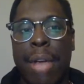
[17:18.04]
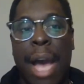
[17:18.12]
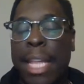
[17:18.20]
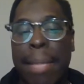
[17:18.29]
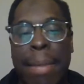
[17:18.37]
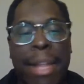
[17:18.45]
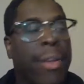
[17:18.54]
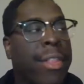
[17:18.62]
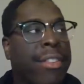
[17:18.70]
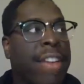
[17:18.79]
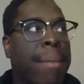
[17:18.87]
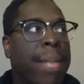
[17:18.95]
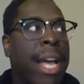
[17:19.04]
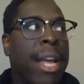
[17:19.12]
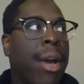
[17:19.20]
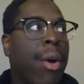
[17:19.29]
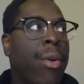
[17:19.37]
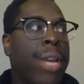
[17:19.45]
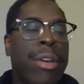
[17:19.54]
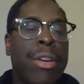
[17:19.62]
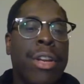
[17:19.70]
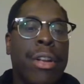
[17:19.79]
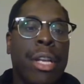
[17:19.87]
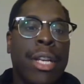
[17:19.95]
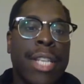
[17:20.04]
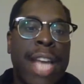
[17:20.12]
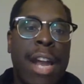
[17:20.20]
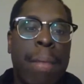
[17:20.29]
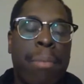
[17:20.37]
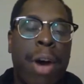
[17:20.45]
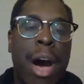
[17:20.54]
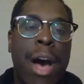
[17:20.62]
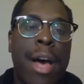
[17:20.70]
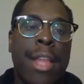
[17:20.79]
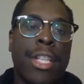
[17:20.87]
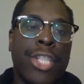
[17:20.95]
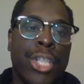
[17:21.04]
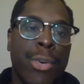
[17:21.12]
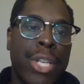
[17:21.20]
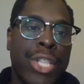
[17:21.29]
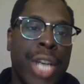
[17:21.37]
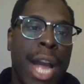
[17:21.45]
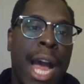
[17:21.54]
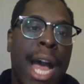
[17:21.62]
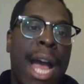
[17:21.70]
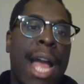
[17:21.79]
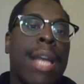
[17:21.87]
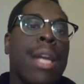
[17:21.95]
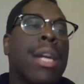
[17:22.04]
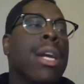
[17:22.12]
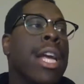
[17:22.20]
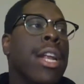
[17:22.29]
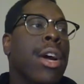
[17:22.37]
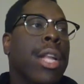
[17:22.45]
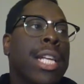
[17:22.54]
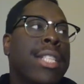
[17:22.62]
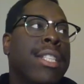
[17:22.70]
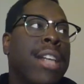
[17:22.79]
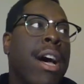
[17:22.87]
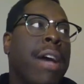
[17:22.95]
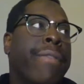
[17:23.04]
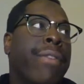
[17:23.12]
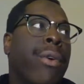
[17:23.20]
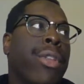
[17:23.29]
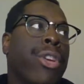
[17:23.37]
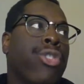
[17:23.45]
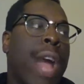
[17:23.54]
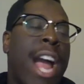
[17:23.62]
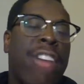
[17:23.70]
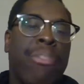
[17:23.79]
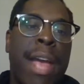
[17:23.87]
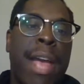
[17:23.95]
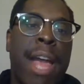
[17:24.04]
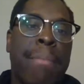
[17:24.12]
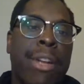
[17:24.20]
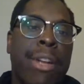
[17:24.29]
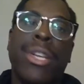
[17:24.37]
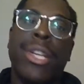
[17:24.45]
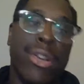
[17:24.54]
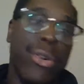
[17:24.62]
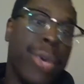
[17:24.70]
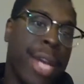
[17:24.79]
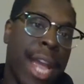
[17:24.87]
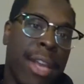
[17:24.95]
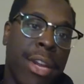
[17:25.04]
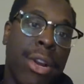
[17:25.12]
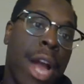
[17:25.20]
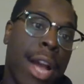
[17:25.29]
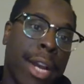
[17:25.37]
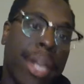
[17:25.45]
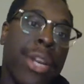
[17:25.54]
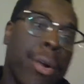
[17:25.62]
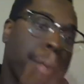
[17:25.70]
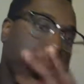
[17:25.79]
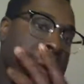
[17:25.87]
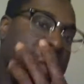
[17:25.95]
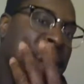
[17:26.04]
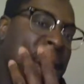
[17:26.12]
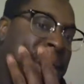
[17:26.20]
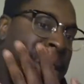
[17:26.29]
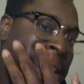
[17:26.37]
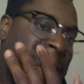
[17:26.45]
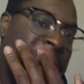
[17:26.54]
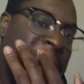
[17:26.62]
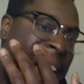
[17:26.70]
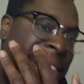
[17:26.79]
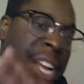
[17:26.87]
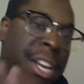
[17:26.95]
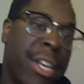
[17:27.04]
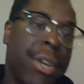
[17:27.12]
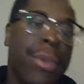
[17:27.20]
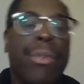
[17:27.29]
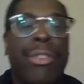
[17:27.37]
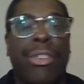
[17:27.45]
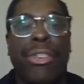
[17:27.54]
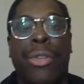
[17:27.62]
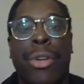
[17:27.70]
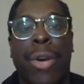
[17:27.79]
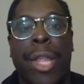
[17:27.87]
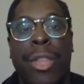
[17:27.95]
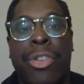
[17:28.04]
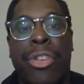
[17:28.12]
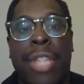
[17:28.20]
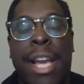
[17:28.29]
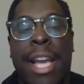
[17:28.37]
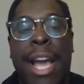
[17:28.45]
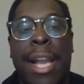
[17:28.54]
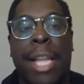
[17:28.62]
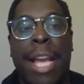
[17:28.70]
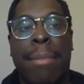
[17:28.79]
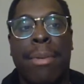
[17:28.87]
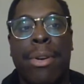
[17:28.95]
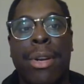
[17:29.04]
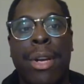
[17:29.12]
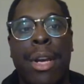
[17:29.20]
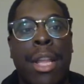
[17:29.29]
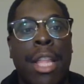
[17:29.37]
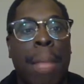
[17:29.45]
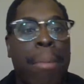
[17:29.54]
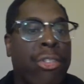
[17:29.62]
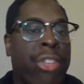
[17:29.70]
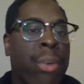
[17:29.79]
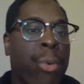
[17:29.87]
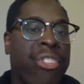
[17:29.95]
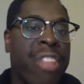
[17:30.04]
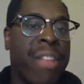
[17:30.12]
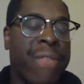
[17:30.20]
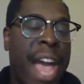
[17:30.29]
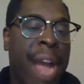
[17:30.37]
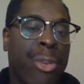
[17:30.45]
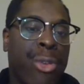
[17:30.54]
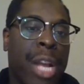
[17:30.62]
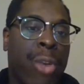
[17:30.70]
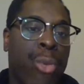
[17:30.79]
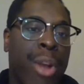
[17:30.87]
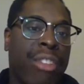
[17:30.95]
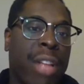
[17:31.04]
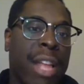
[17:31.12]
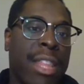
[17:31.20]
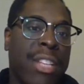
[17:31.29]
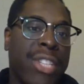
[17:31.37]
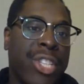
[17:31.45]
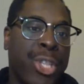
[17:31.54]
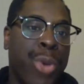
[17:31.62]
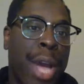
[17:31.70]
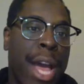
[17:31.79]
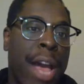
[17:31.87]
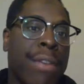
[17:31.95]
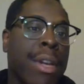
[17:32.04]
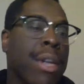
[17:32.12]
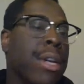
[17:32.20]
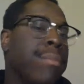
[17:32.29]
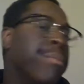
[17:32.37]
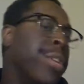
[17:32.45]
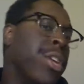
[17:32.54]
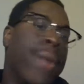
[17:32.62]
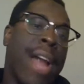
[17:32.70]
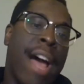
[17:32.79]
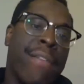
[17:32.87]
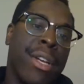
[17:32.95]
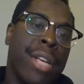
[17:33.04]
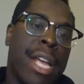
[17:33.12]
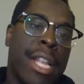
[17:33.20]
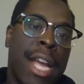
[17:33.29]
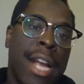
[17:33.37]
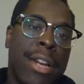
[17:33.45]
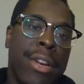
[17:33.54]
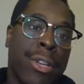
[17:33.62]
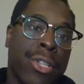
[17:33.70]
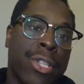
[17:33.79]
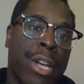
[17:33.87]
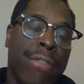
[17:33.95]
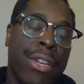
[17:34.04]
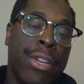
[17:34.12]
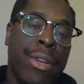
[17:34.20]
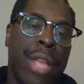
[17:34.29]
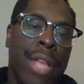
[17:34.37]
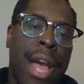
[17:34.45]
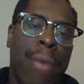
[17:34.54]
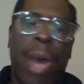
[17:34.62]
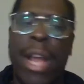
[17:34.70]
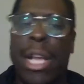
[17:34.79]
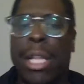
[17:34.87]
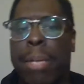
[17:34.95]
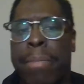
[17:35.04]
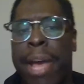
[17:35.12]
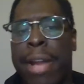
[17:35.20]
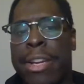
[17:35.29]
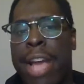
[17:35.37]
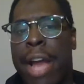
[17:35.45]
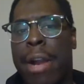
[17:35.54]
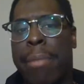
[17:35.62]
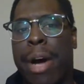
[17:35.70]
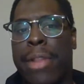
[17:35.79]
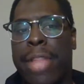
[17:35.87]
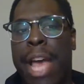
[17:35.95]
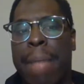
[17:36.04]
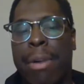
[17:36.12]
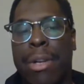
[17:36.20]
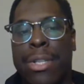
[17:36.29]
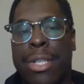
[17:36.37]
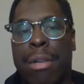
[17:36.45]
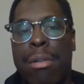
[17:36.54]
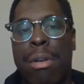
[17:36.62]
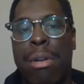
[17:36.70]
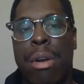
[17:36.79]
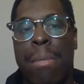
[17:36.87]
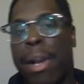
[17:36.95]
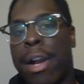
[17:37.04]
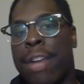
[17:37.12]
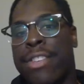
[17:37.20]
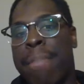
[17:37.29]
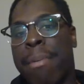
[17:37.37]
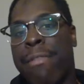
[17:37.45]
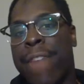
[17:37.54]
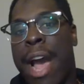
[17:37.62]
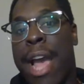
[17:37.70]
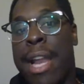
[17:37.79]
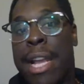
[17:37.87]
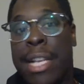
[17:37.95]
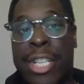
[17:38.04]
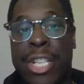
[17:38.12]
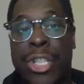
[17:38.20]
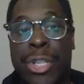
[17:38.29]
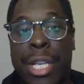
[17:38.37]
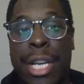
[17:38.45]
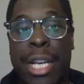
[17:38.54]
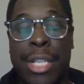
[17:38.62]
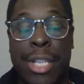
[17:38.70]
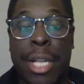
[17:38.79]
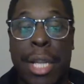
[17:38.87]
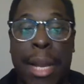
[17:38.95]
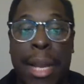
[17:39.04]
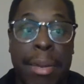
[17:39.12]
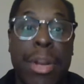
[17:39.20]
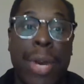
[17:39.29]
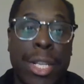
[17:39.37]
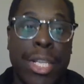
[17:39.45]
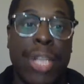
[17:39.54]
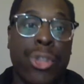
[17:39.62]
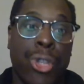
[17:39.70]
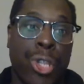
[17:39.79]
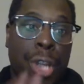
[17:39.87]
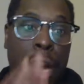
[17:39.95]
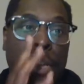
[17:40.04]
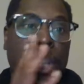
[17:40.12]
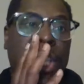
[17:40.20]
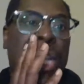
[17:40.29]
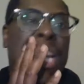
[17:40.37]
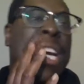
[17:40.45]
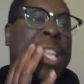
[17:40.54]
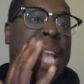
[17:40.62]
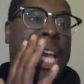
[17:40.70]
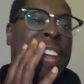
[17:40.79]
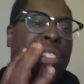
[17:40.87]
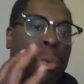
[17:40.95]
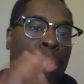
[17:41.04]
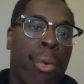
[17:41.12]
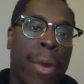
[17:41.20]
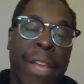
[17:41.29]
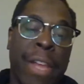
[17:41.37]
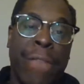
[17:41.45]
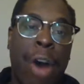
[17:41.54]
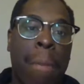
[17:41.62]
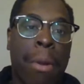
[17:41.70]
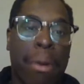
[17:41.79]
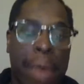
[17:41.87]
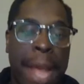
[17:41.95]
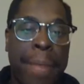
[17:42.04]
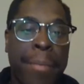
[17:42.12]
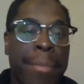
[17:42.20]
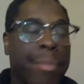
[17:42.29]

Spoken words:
I think about it all the time, like, oh, you look down upon the sewage guy and all that stuff, or the trash man, but you don't have to have it in you to do that kind of labor. The person that works in the factory that creates a lot of things that you have, you don't have it in yourself to do that. Why you look down upon that person? Because they provide essentially essential service that keeps the world running. The farmer, right?